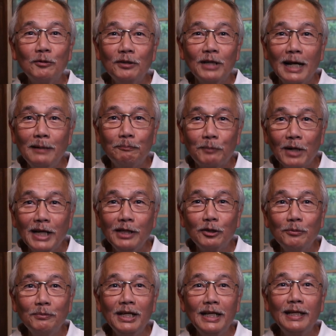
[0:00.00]
to and pray
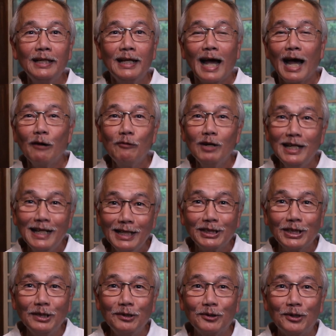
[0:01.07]
to me, I will
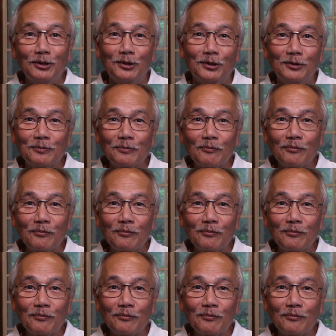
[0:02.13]
listen to you.